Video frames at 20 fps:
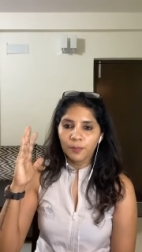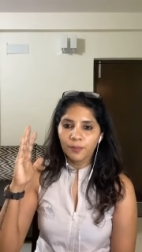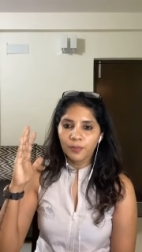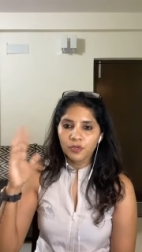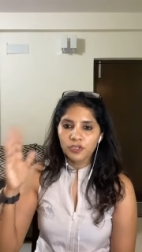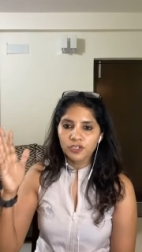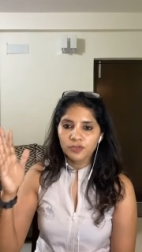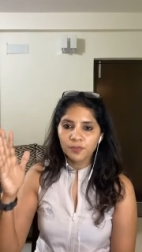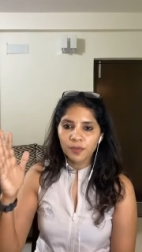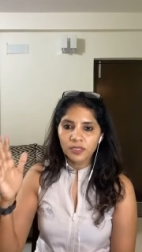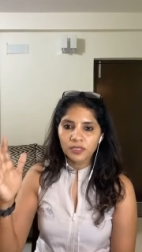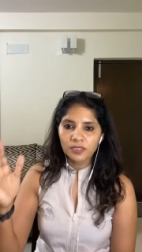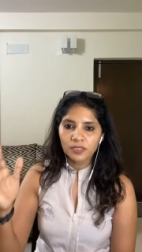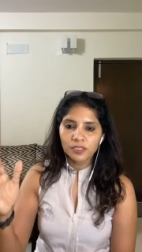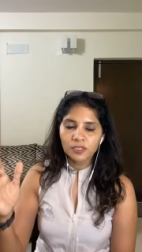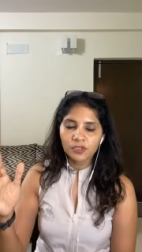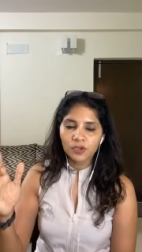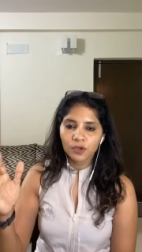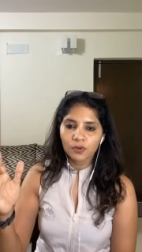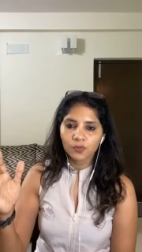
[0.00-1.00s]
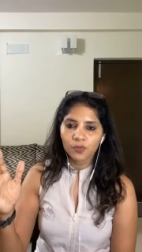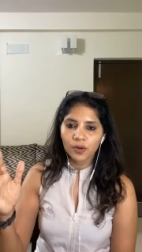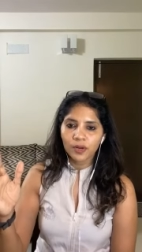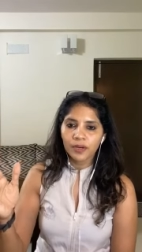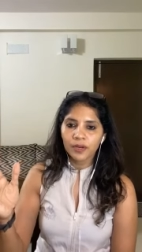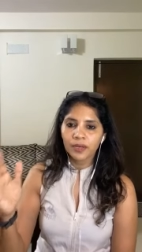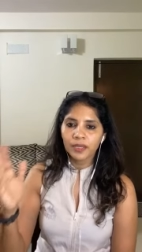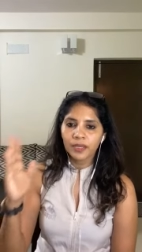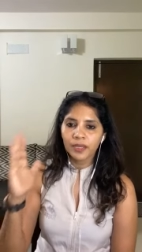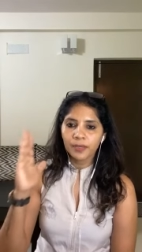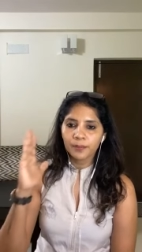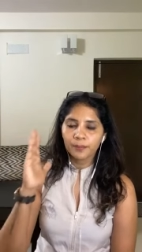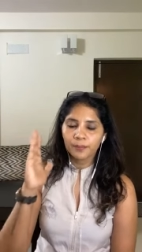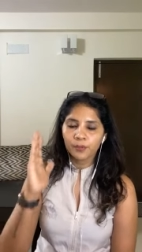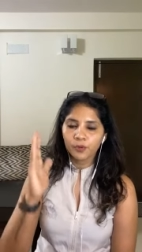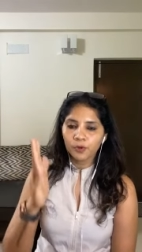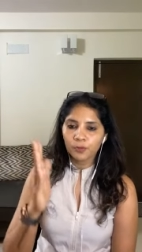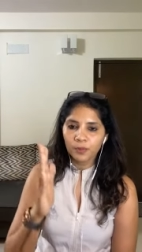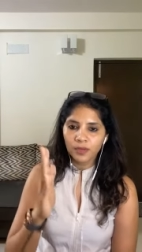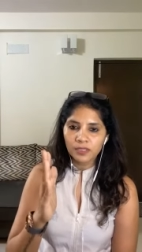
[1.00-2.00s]
push muscles on one day
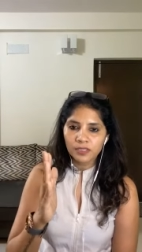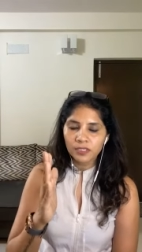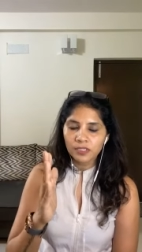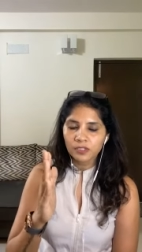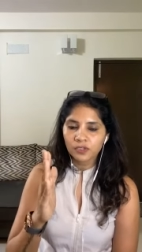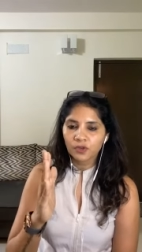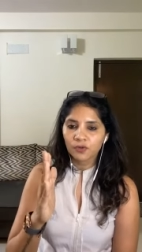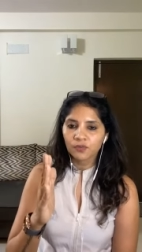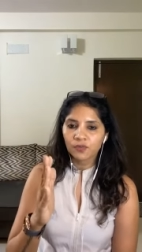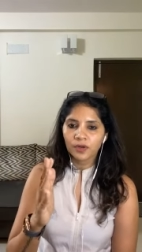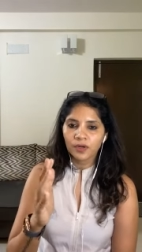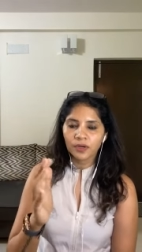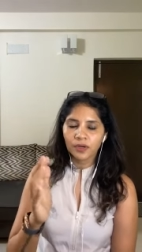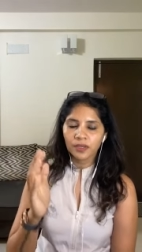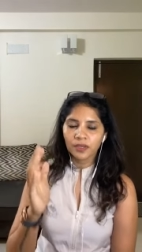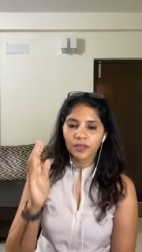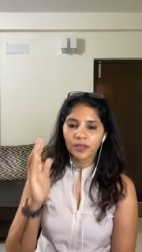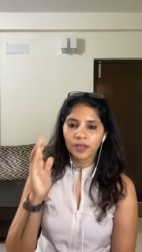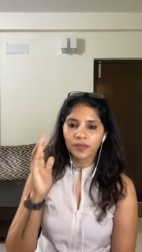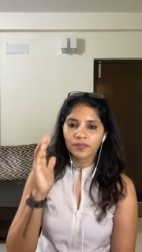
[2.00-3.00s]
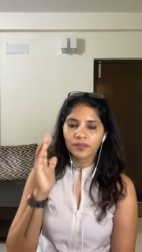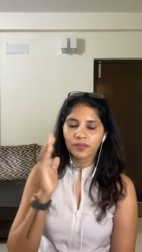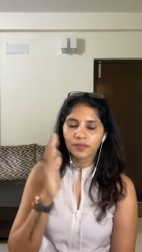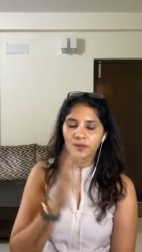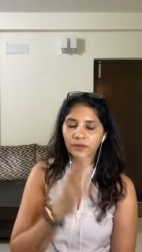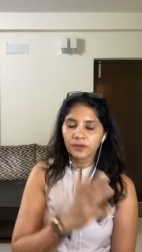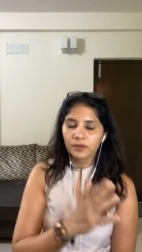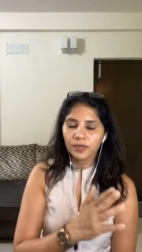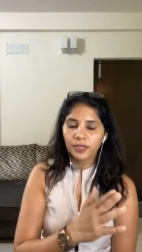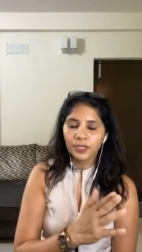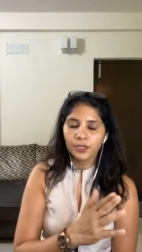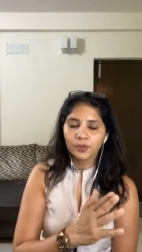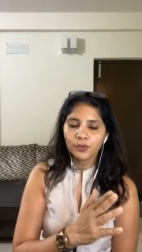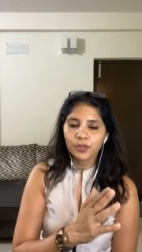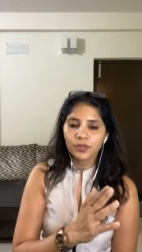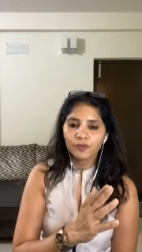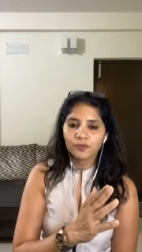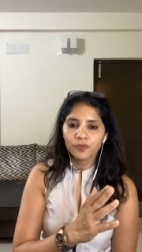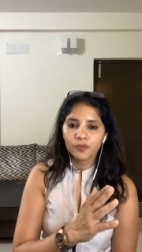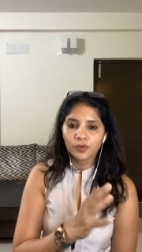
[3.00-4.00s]
pull muscles on one day and the third day you
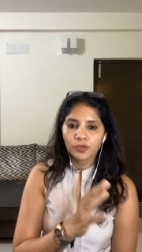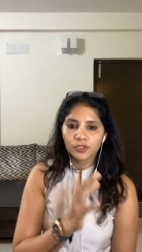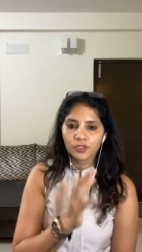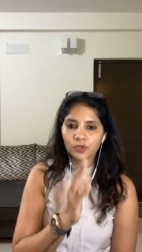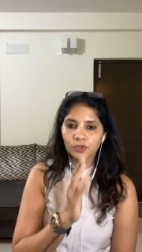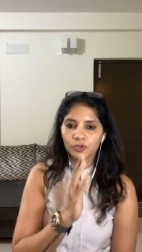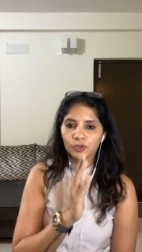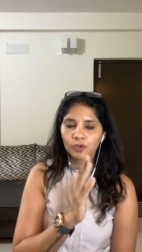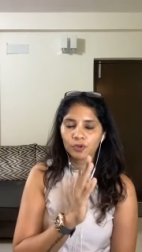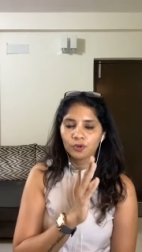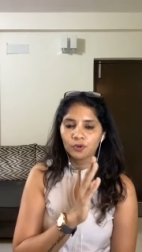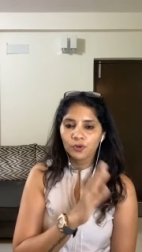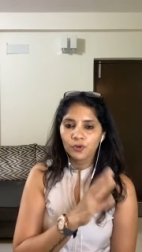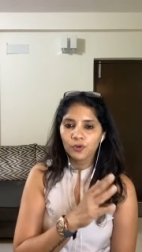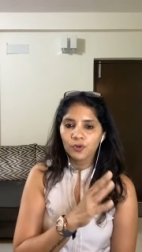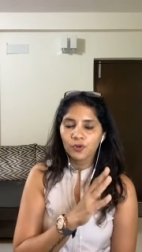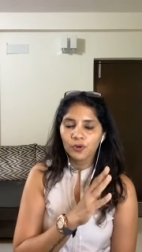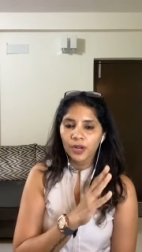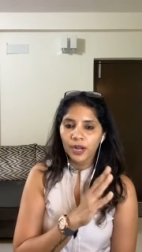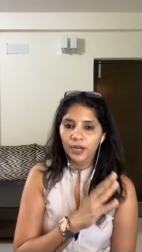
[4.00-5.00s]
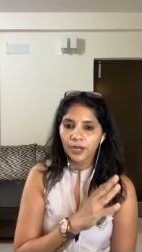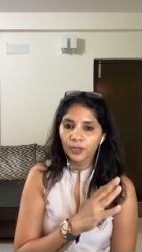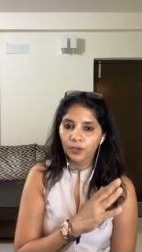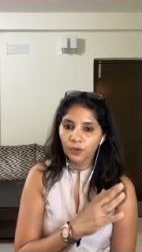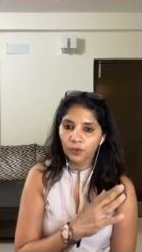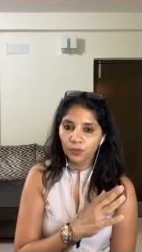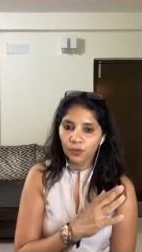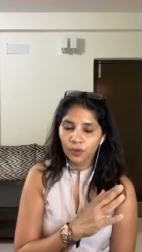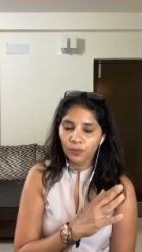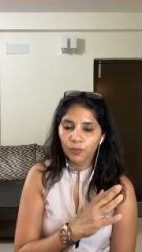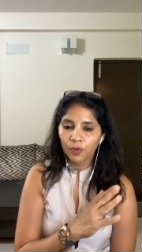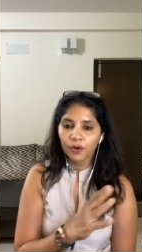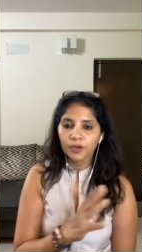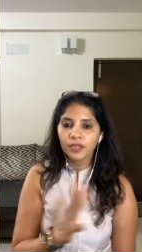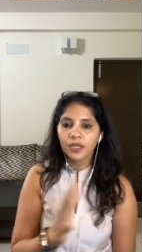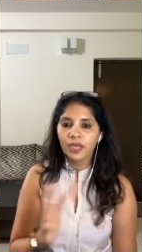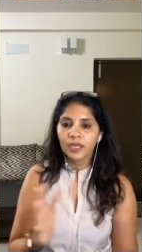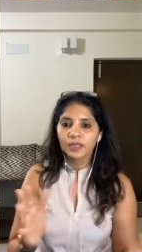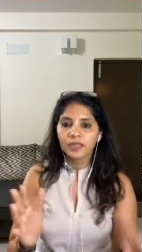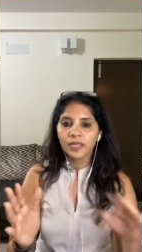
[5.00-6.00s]
can focus on your core and your lower
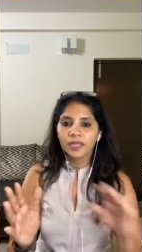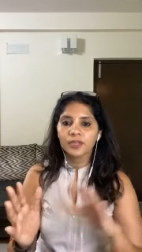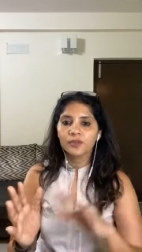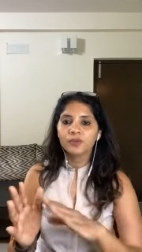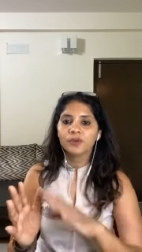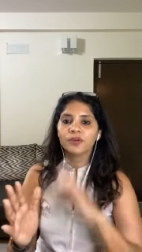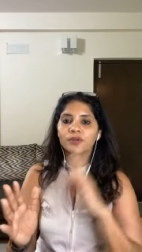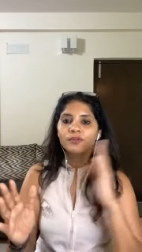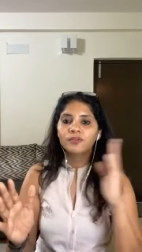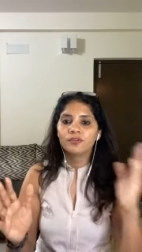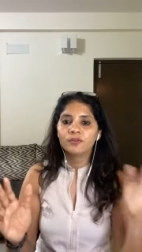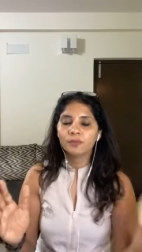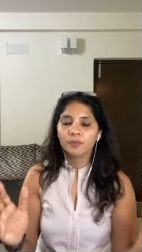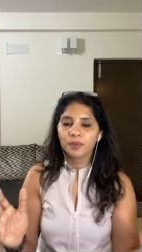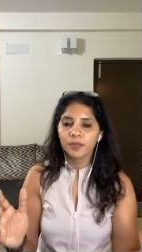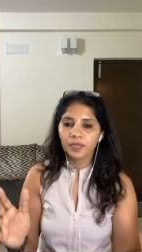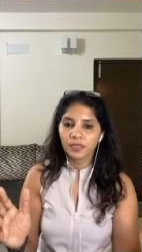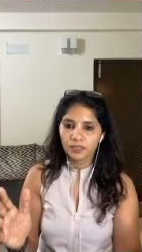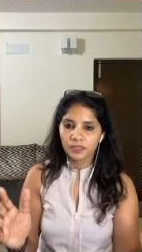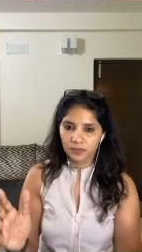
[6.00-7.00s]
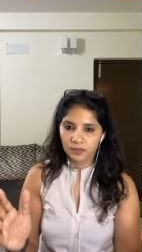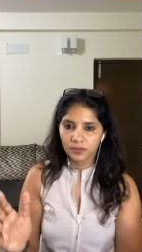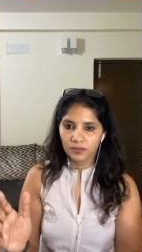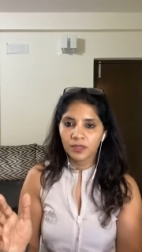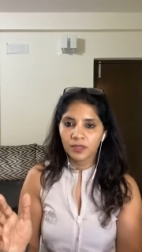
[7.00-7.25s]
body and then you can repeat